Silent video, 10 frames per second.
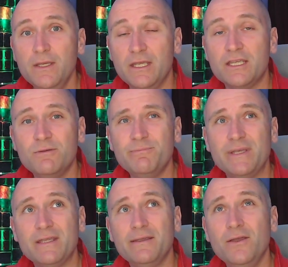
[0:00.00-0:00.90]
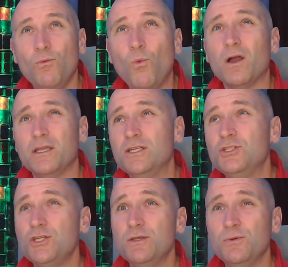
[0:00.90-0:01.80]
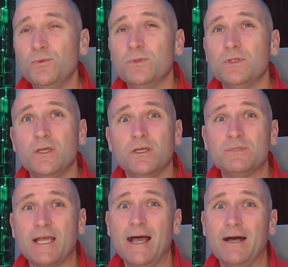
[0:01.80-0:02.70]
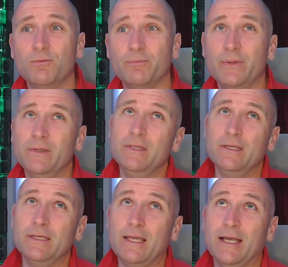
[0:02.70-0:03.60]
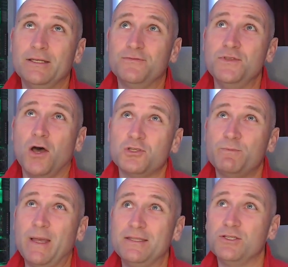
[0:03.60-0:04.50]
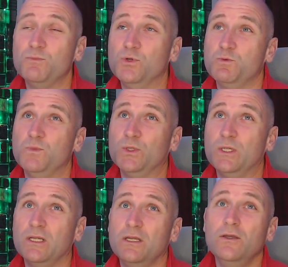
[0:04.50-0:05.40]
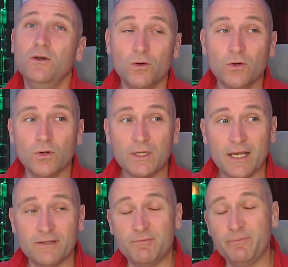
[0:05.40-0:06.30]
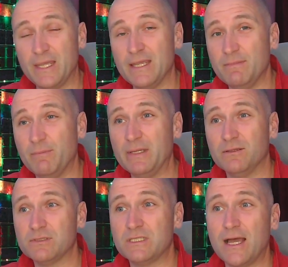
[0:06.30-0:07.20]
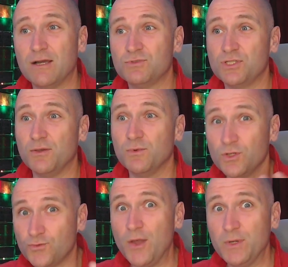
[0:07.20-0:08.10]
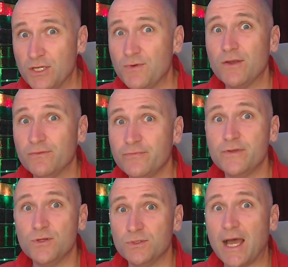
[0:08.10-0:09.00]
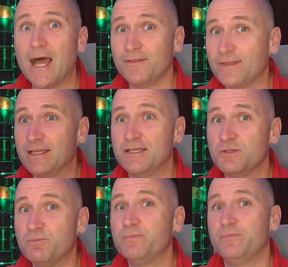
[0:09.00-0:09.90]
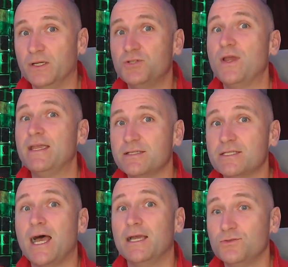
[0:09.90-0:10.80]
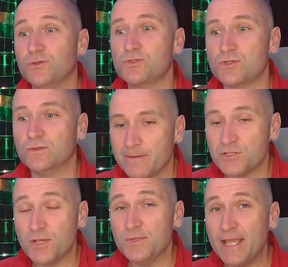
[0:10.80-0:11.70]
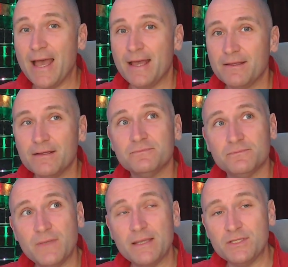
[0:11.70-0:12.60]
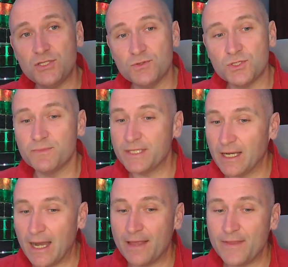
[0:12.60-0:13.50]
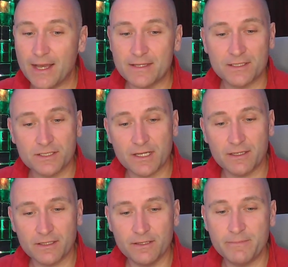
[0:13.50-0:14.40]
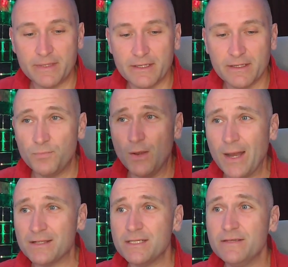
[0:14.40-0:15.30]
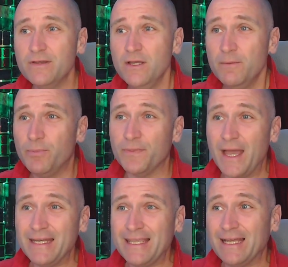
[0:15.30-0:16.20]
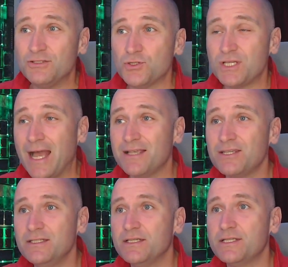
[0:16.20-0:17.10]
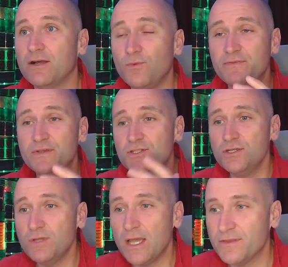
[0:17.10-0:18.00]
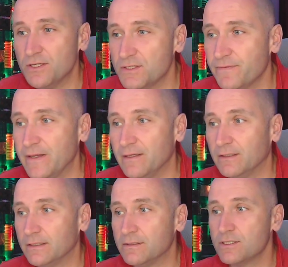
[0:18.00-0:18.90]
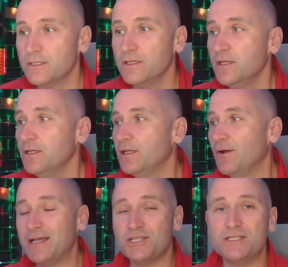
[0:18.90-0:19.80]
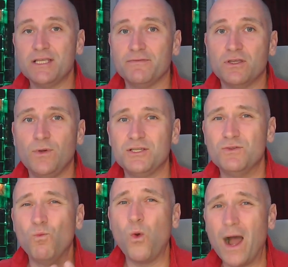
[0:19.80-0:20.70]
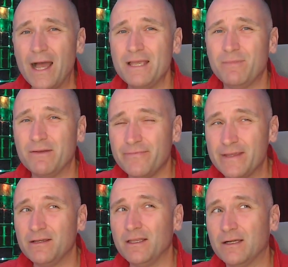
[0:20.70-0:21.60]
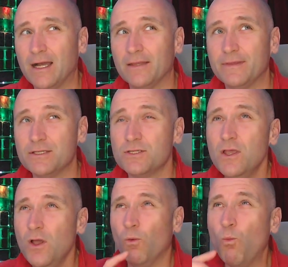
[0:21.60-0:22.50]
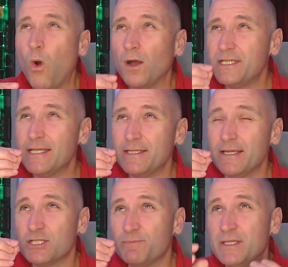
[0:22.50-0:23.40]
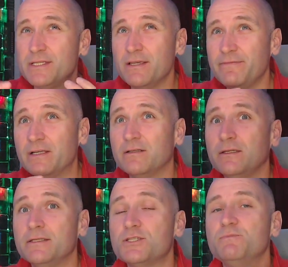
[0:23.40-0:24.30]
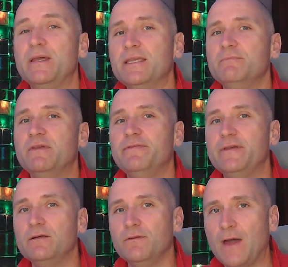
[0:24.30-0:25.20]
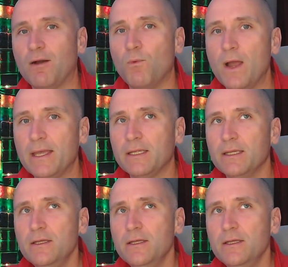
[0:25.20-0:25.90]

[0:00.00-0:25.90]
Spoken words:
It can be, what can I do to help kind of not spend as much money or kind of keep the bills down? So growing your own food, I think, is a great side hustle. So yeah, maybe do something like that. That can be proactive. But then again, just asking yourself, if you do get these feelings, you know, ask yourself the question, why am I feeling like this? And what is it specifically that's making me feel that way?